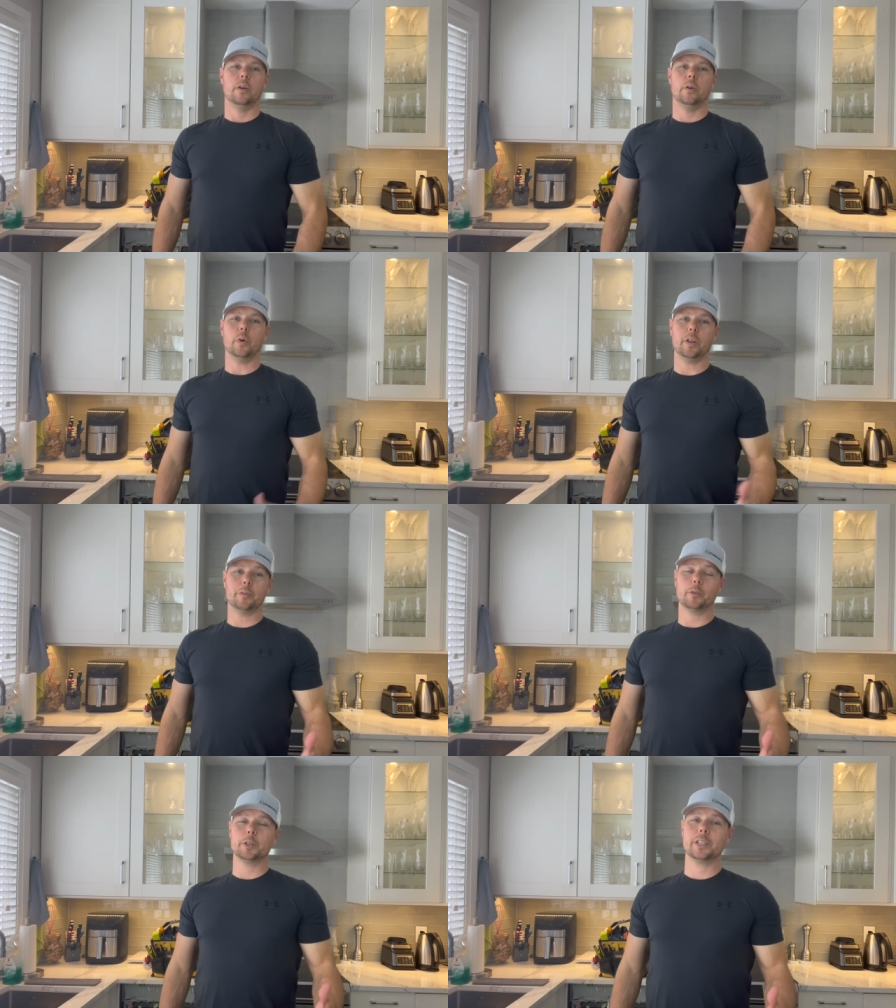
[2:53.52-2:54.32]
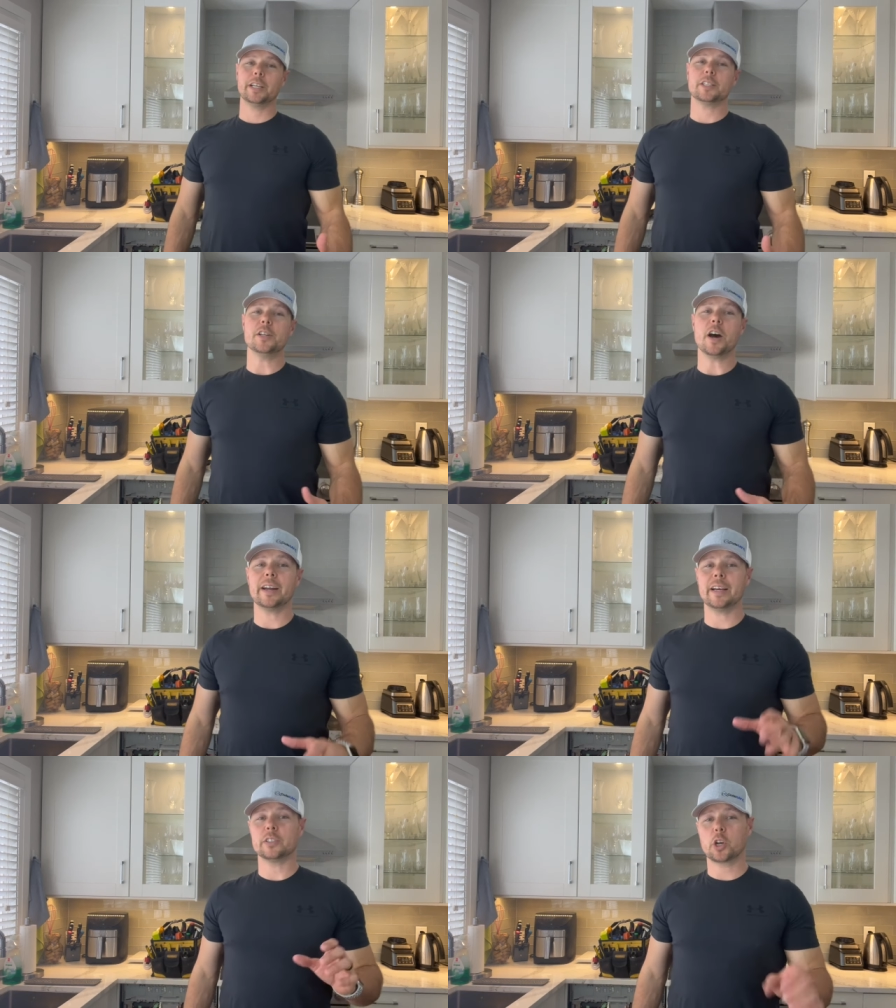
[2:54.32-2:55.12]
Well, unfortunately, it's not
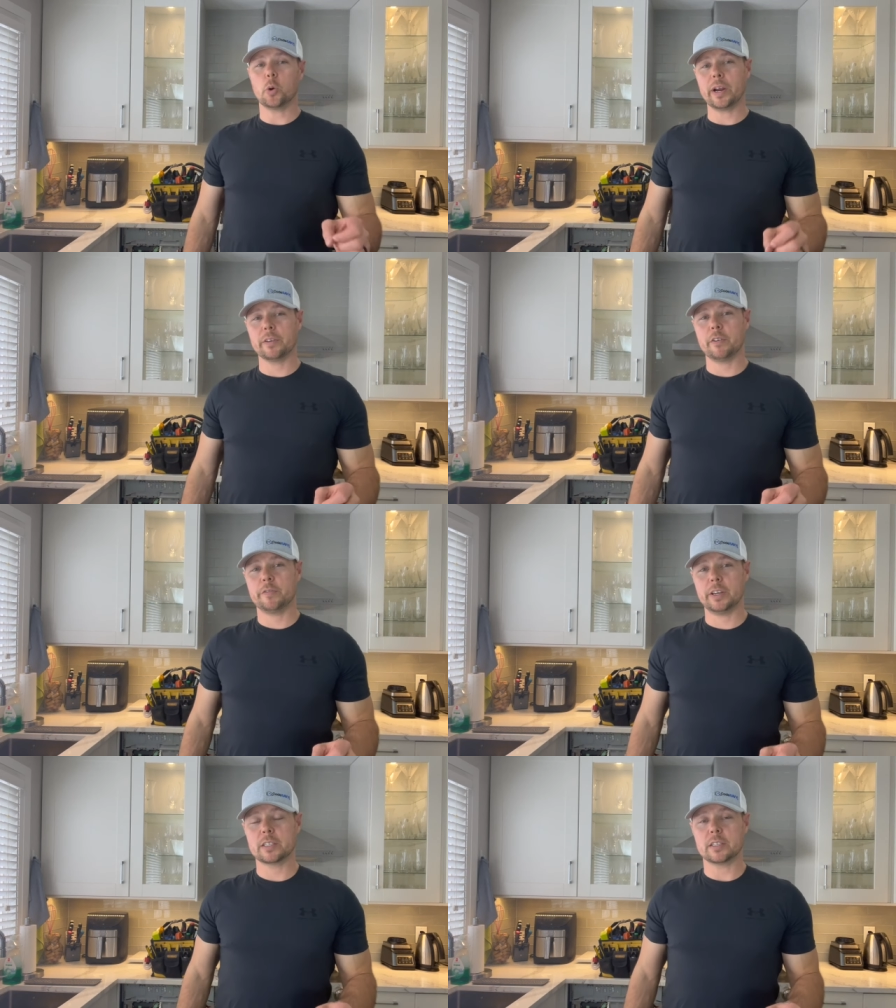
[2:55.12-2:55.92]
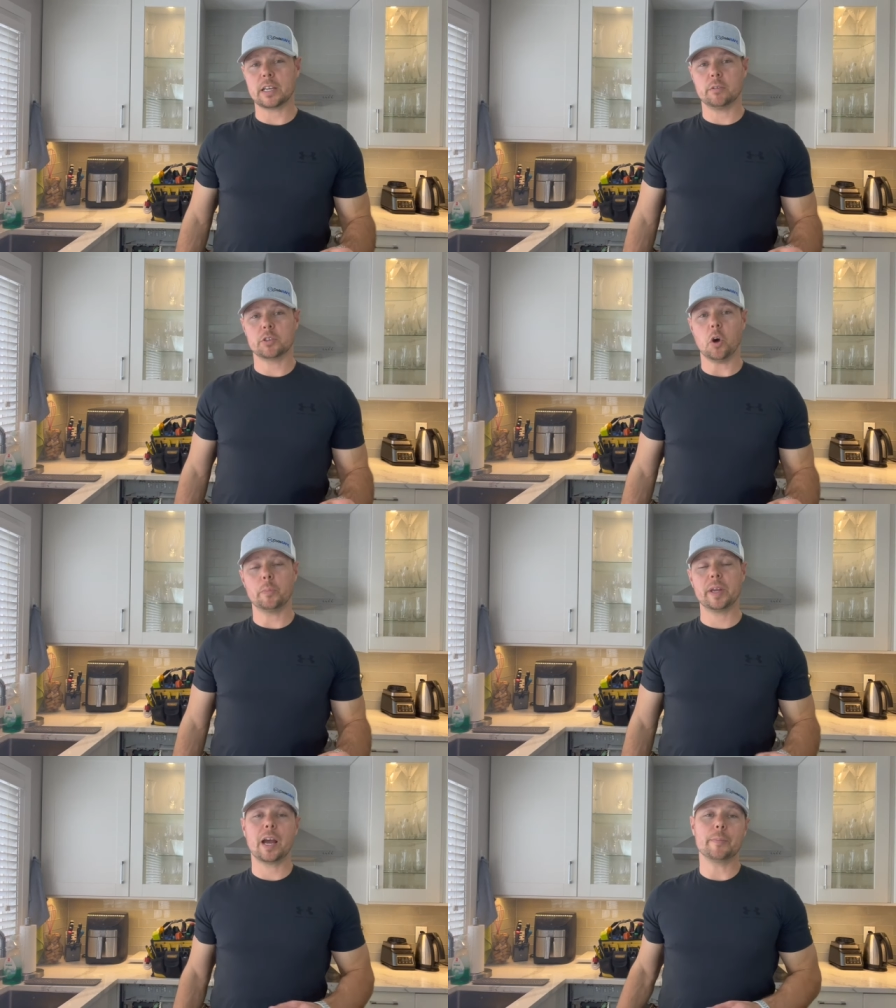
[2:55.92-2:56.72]
as quick of a fix as I was
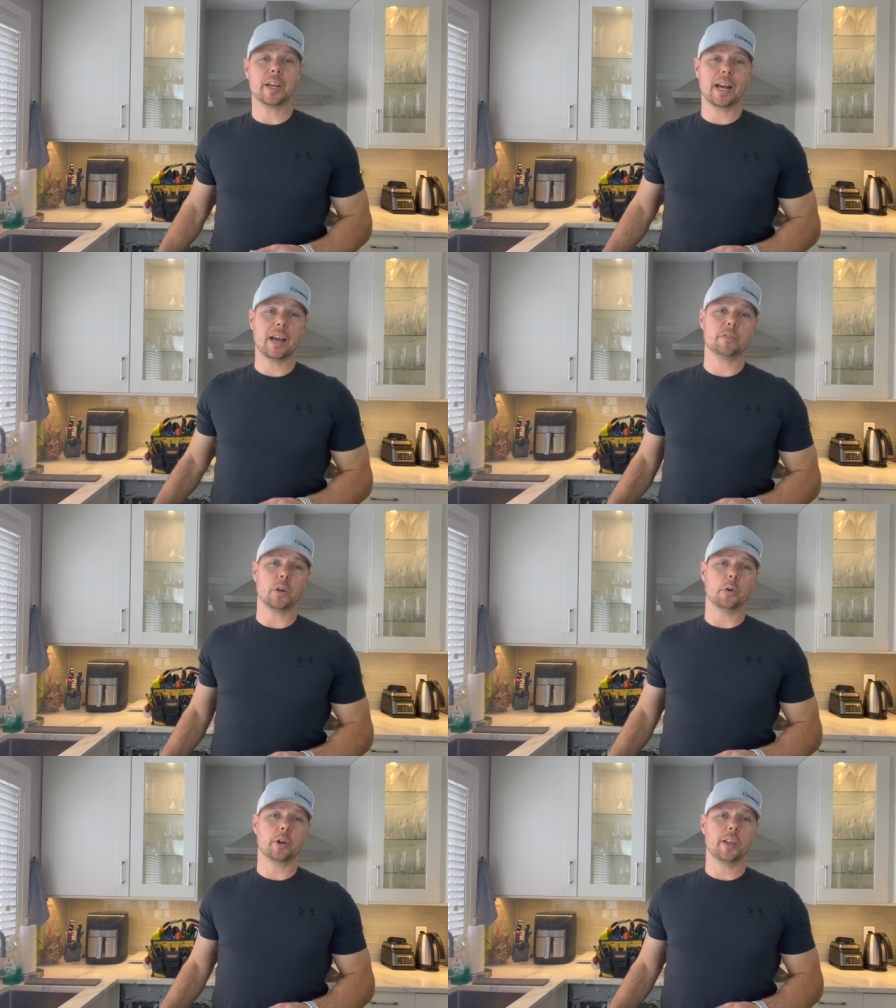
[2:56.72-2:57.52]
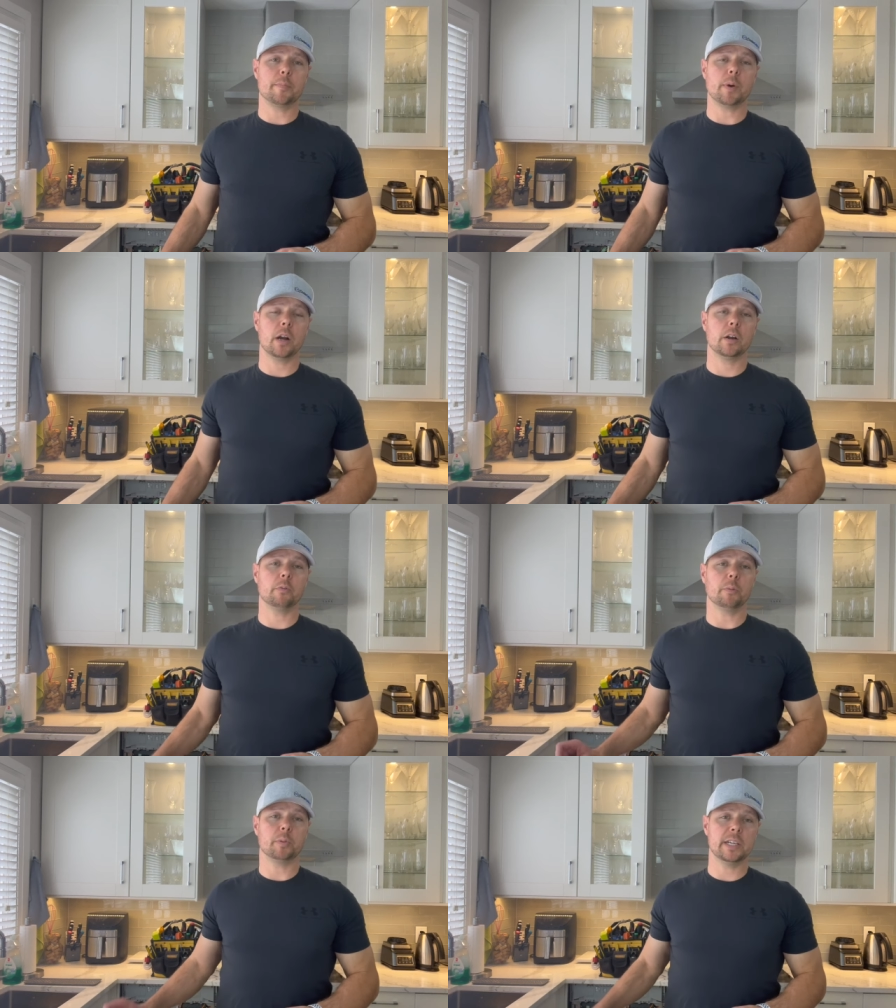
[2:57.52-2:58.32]
hoping. I'm gonna have to order that part,
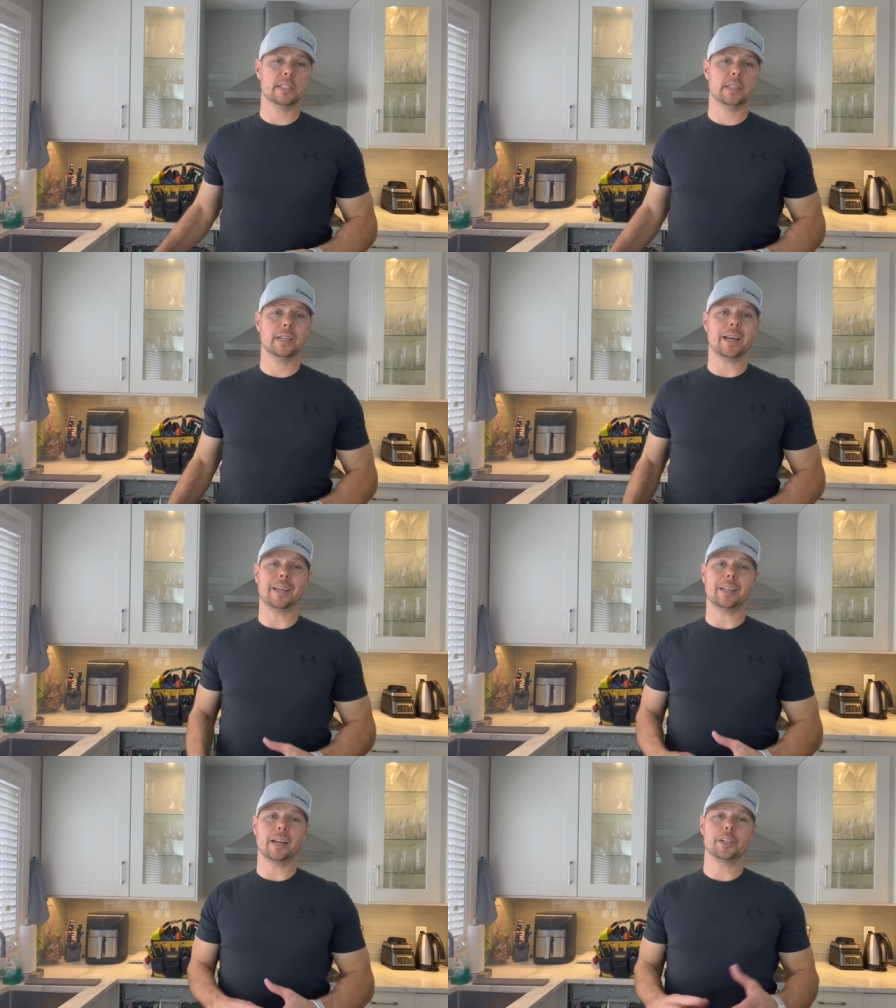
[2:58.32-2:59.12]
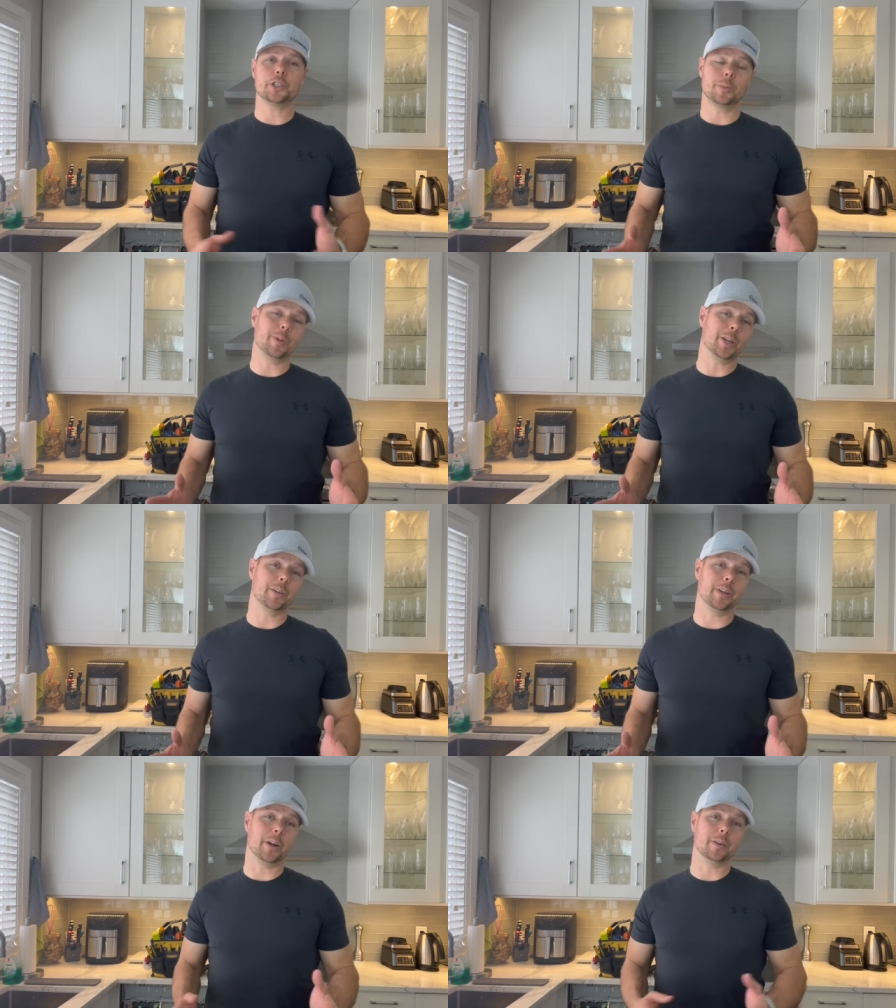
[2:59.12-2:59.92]
replace it, and then I should be good
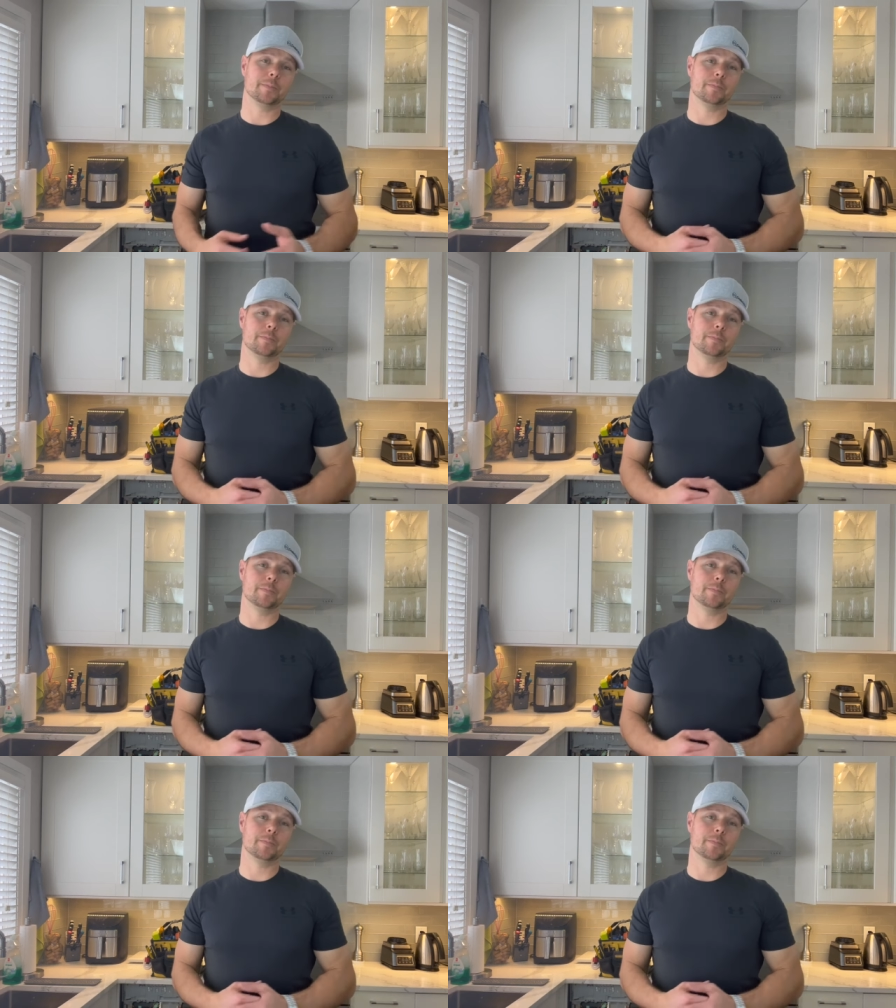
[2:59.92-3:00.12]
to go.